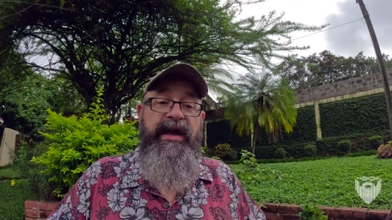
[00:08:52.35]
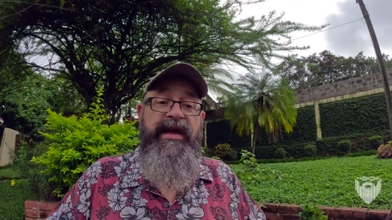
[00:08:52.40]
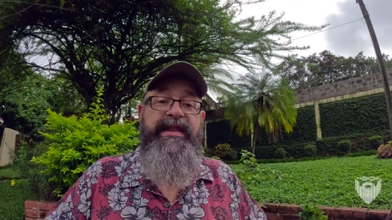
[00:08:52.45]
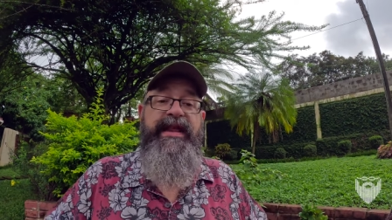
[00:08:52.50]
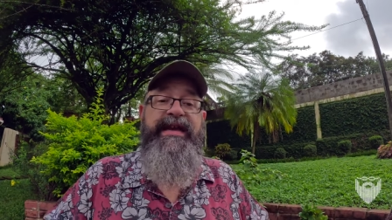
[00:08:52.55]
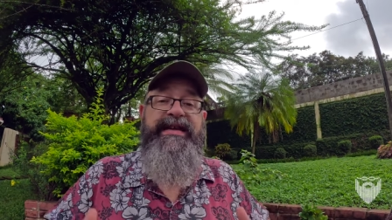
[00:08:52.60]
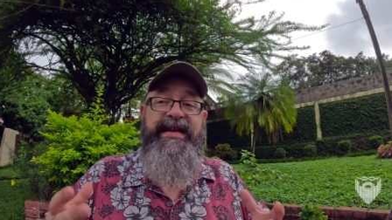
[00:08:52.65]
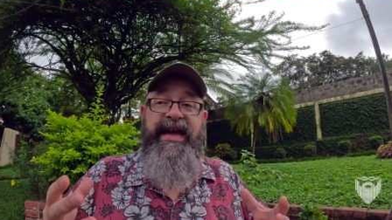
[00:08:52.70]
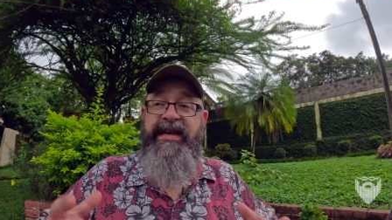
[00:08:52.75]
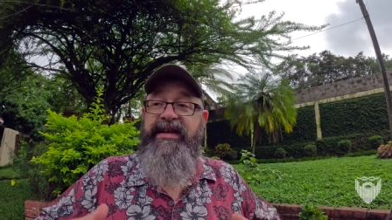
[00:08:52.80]

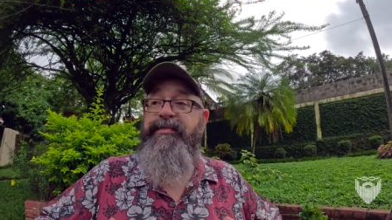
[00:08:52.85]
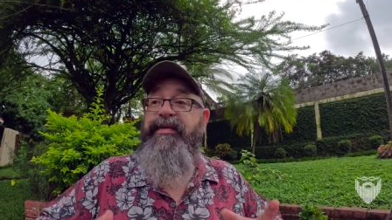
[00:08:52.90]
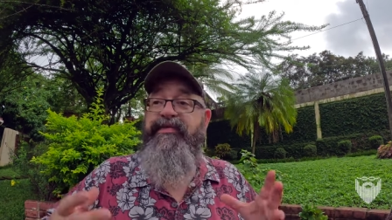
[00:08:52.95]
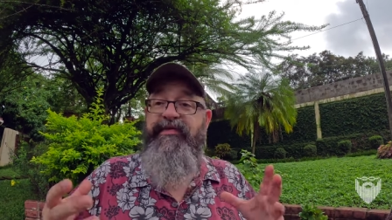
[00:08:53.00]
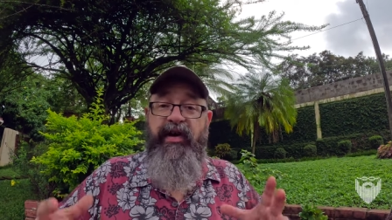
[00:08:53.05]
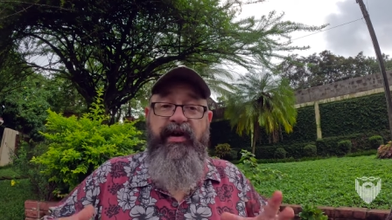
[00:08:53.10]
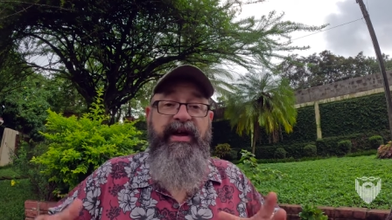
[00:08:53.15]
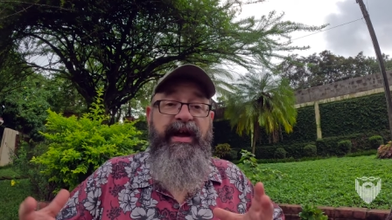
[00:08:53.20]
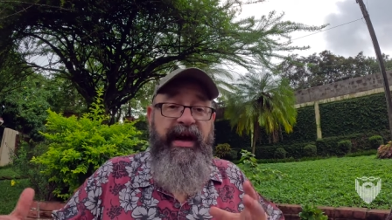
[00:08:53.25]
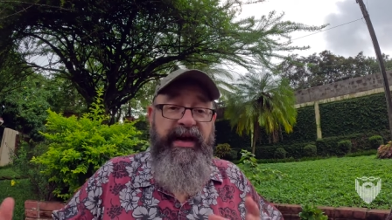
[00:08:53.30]
They tend to be
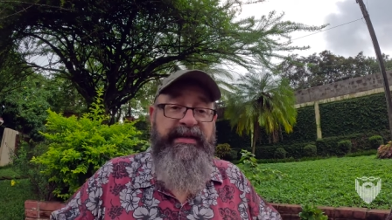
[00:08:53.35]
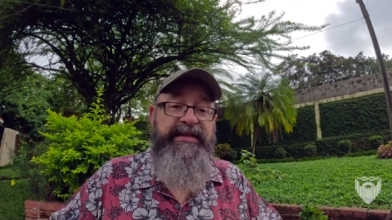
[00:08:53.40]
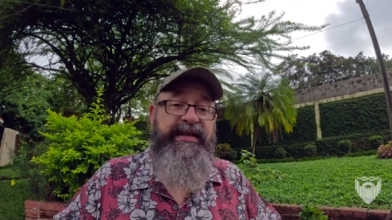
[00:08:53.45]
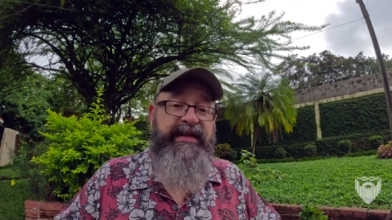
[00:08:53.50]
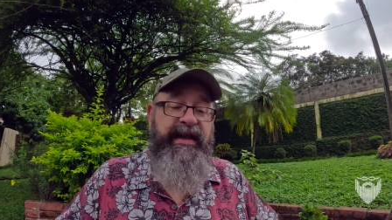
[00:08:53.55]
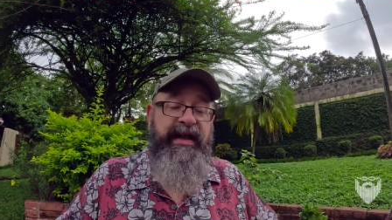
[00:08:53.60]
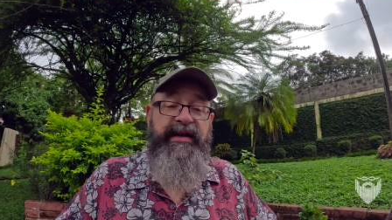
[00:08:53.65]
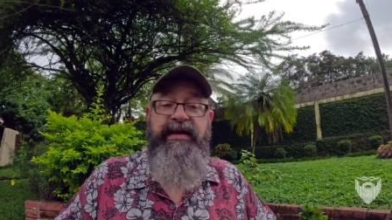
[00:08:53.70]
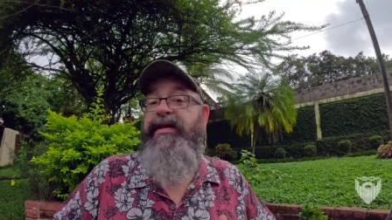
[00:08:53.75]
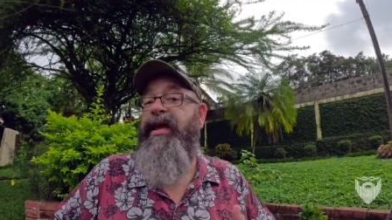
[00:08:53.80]
very
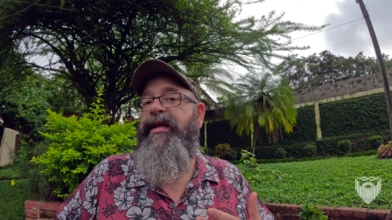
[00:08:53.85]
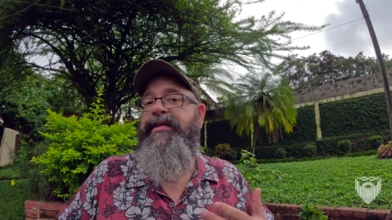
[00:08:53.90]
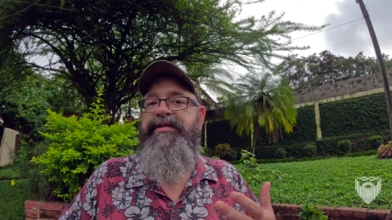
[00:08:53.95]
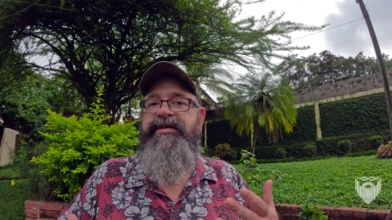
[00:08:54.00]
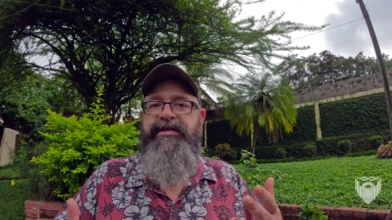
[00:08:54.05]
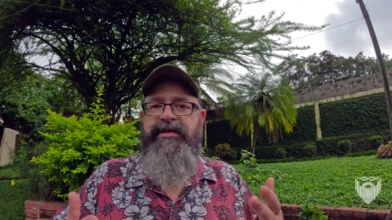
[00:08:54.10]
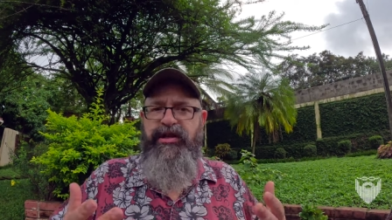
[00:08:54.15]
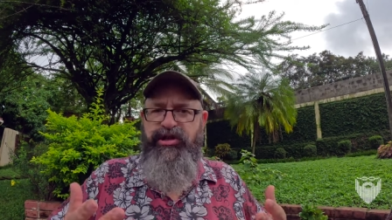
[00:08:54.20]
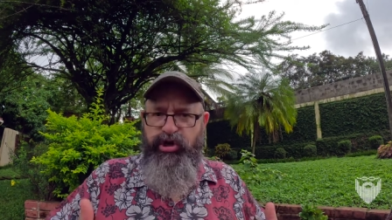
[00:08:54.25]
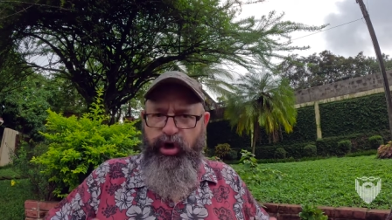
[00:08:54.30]
isolated,
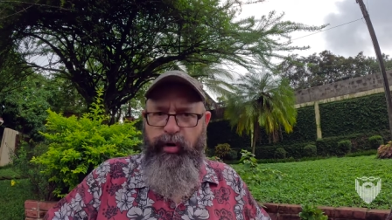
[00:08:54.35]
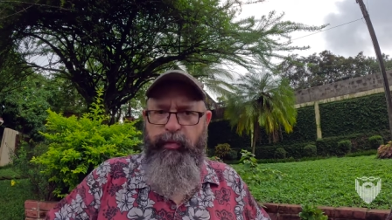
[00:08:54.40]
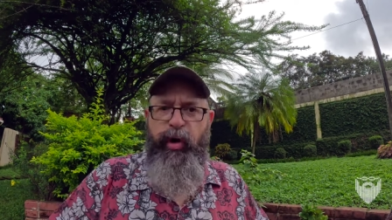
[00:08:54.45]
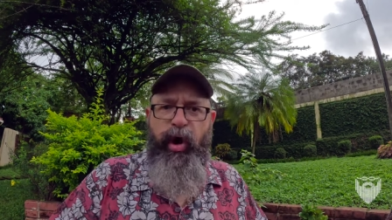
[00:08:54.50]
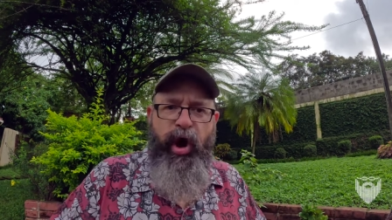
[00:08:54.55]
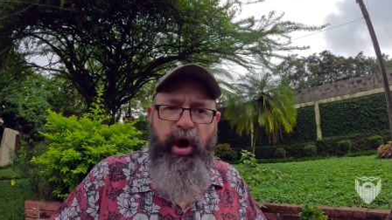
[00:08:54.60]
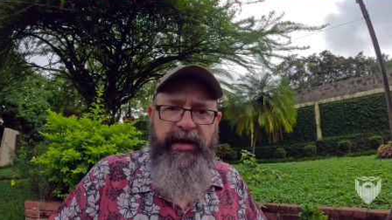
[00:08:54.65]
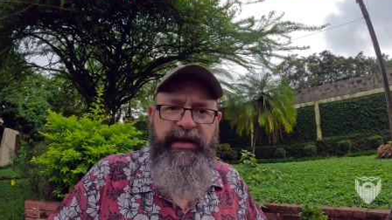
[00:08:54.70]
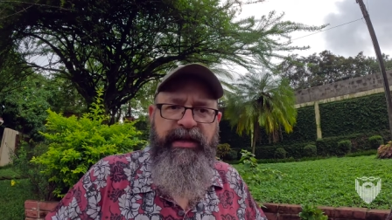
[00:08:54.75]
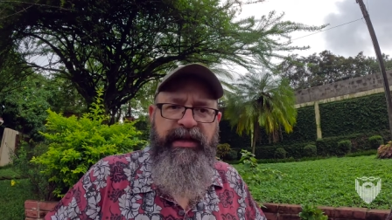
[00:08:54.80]
hence the term
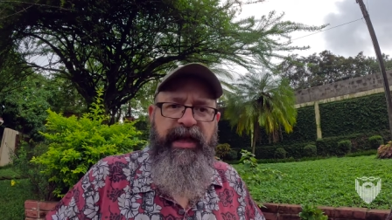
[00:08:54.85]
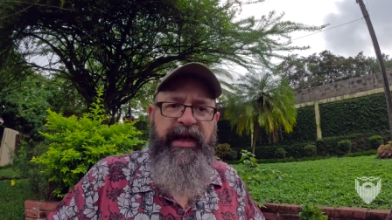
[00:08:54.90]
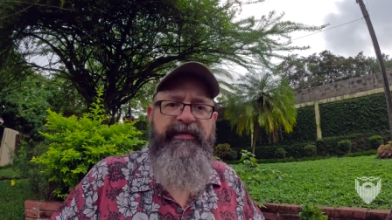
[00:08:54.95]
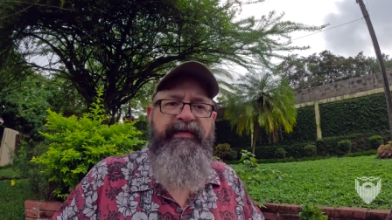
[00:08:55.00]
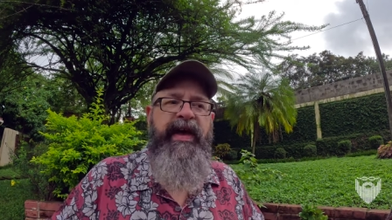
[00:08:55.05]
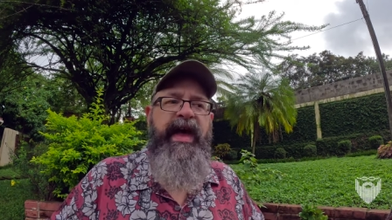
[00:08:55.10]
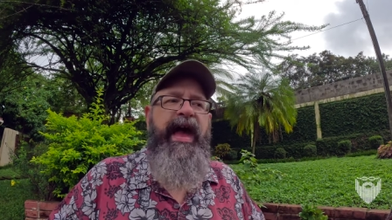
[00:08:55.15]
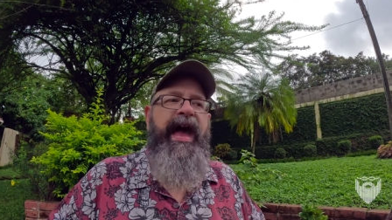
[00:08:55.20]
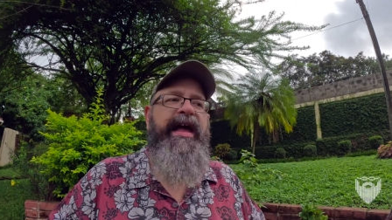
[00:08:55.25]
enclave.